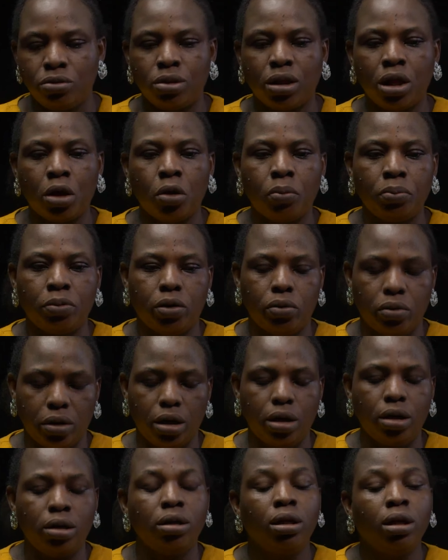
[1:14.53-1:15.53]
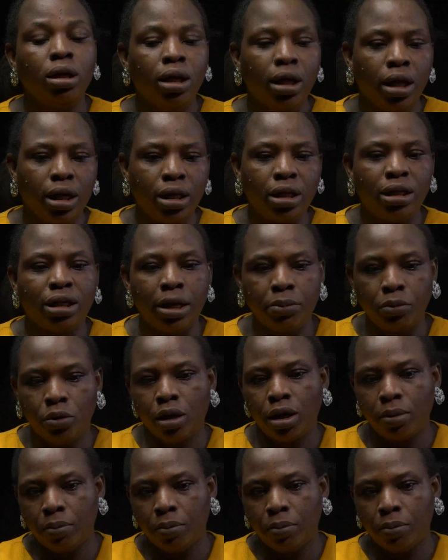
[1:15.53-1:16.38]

He'll tell me, okay, anytime you're